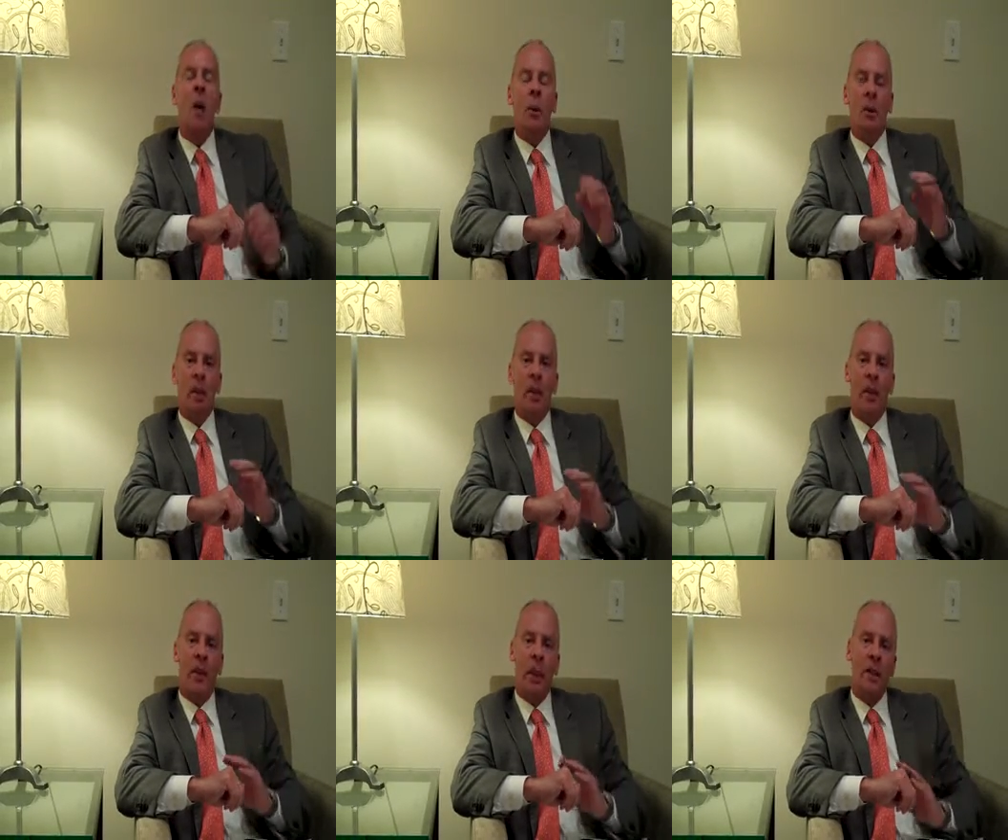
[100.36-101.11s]
we
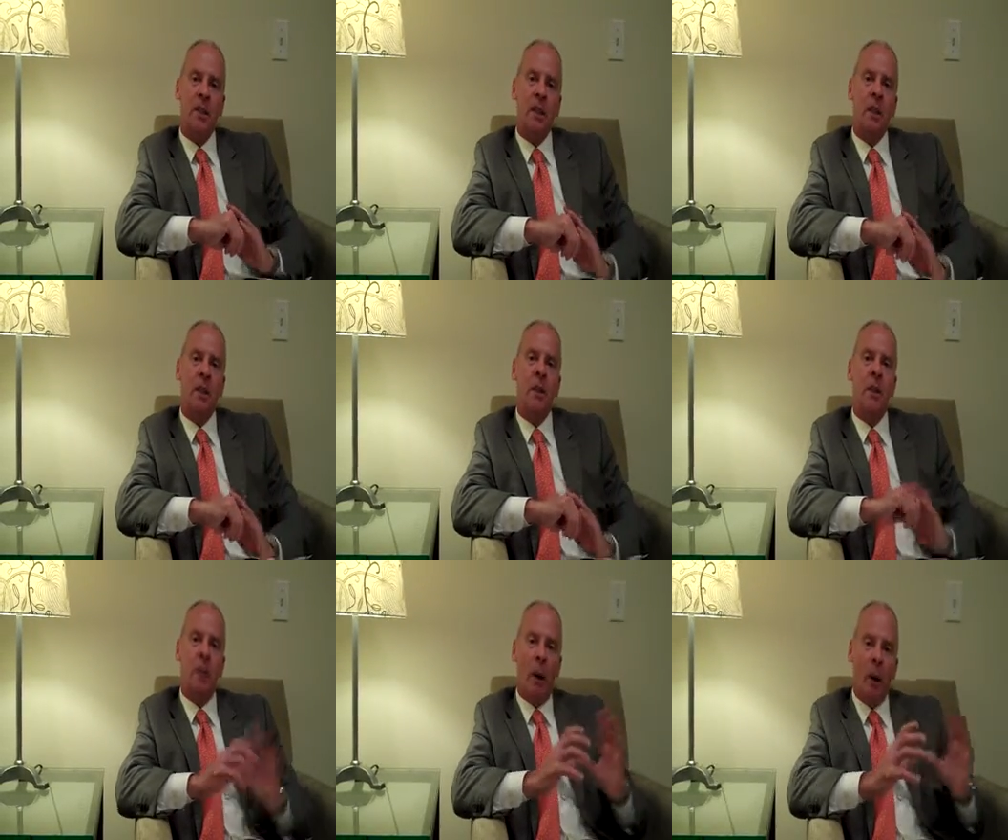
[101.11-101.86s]
saw that
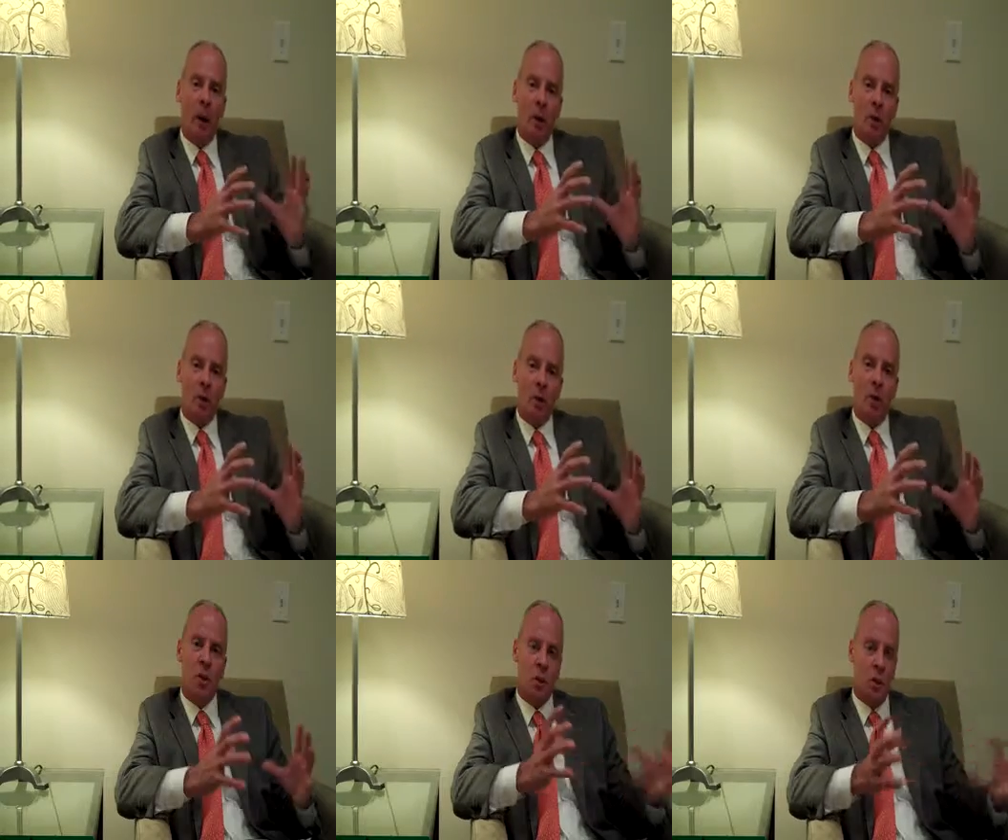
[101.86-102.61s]
the buyers were
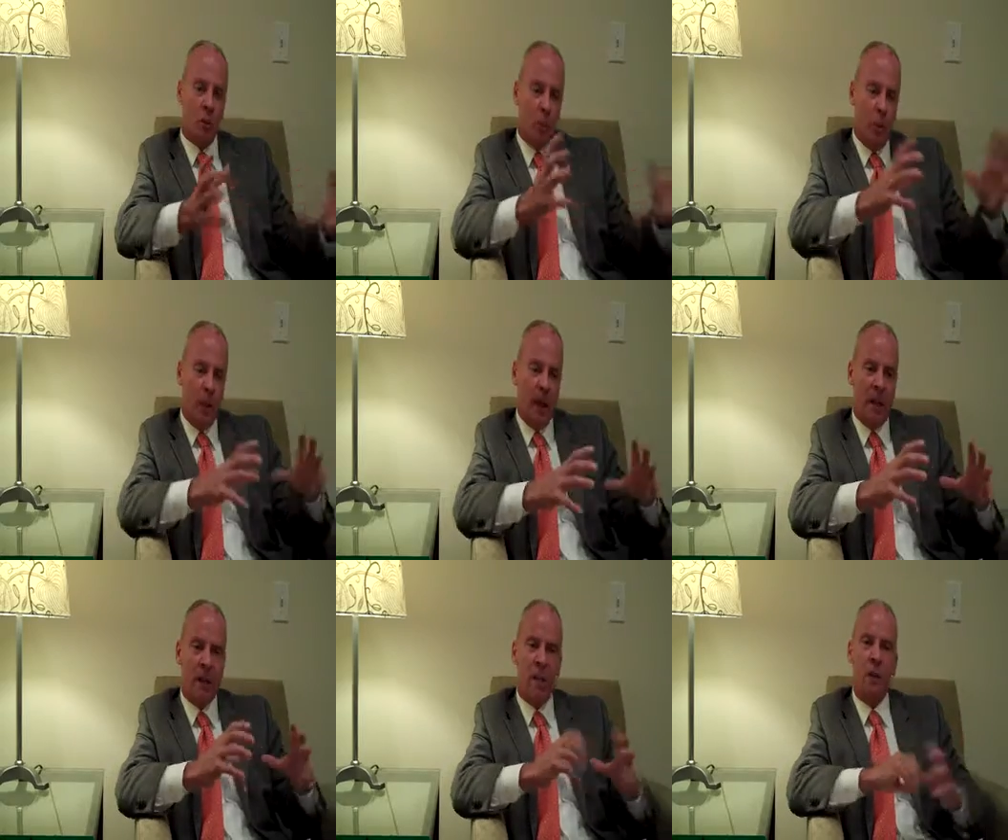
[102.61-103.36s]
swooping
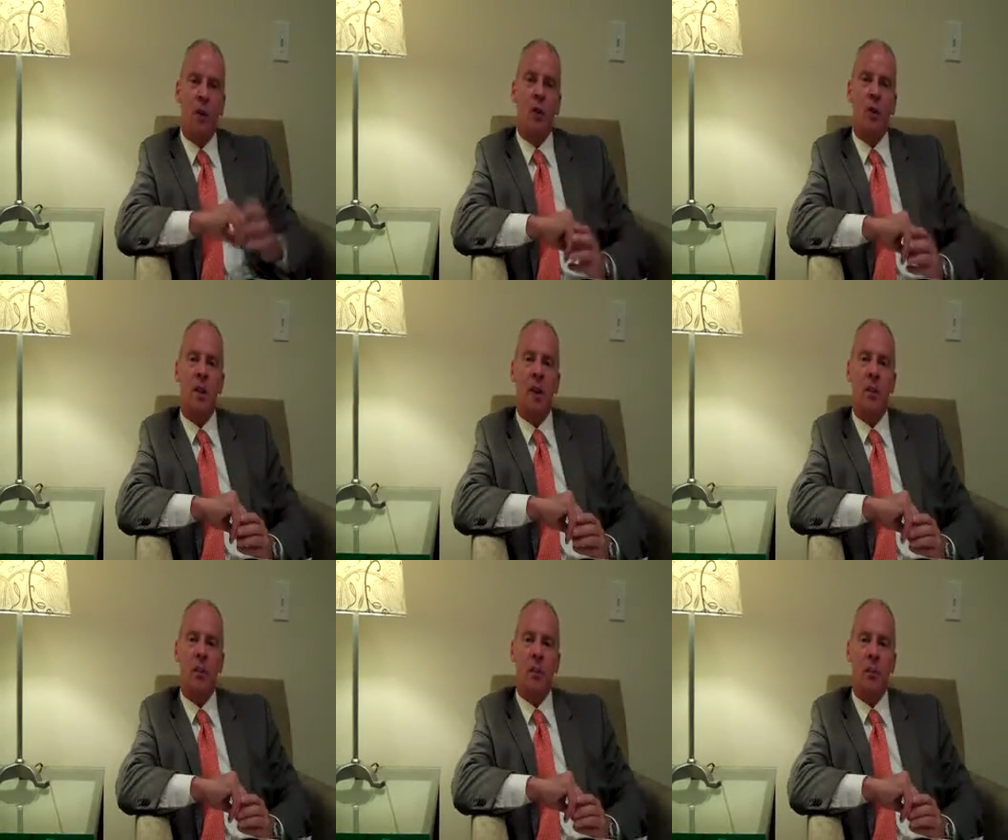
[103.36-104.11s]
into the
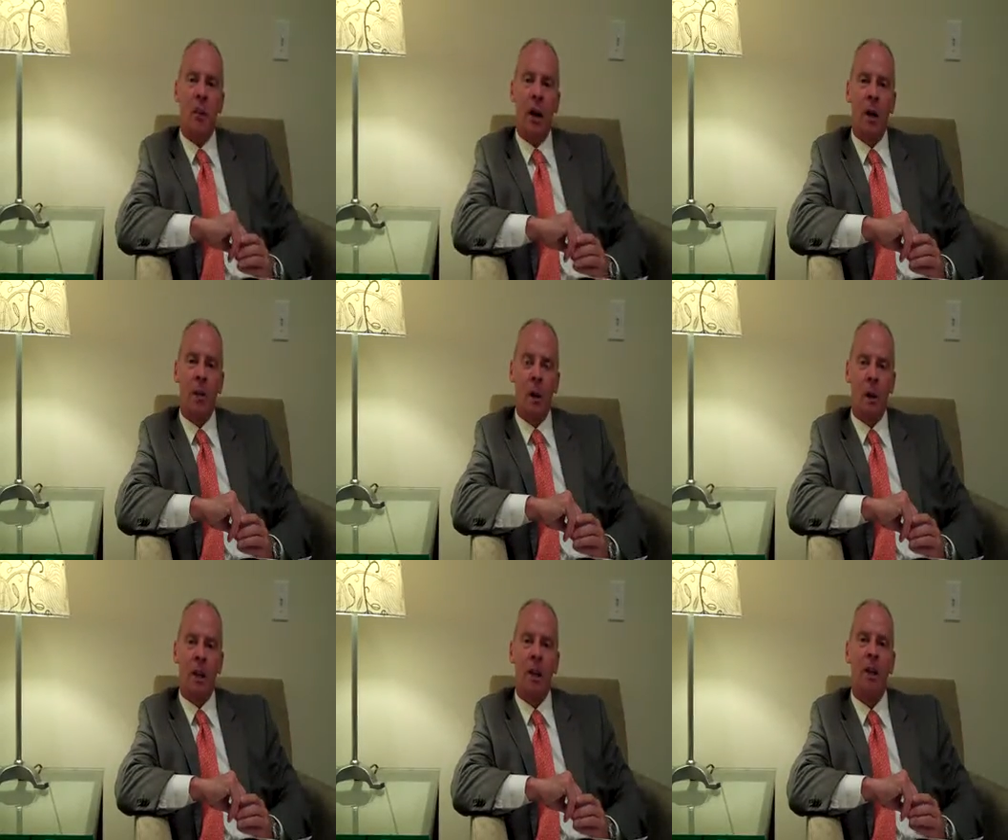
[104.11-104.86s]
first-time buyer
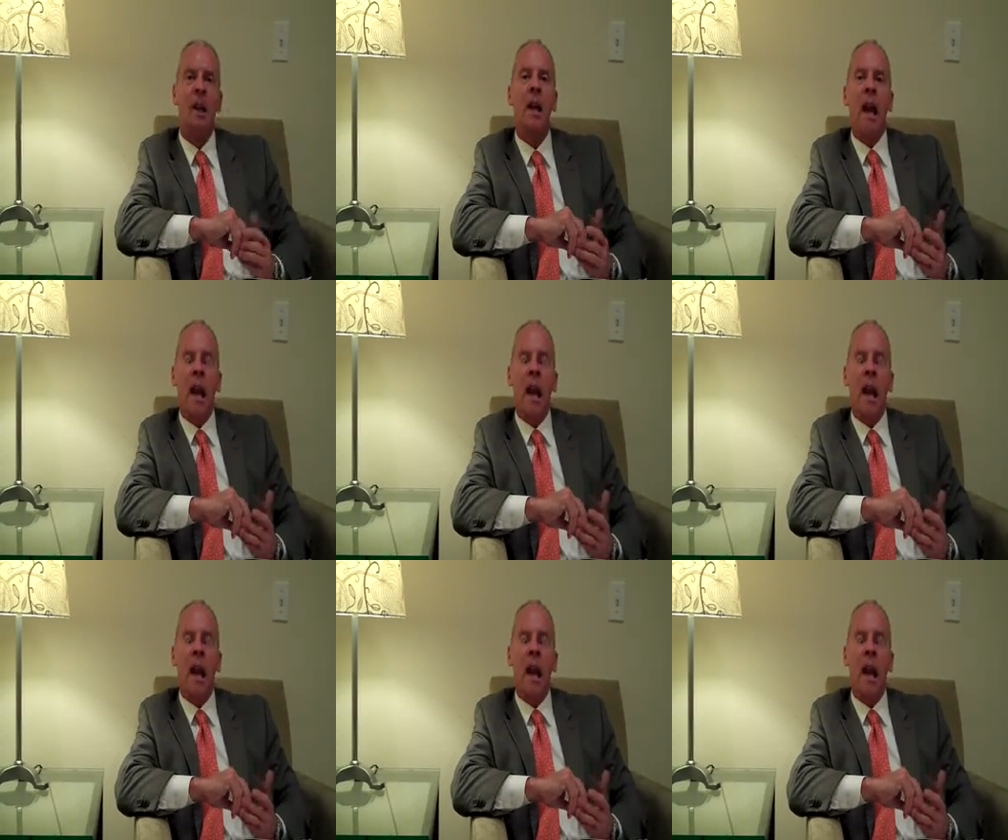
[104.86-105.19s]
market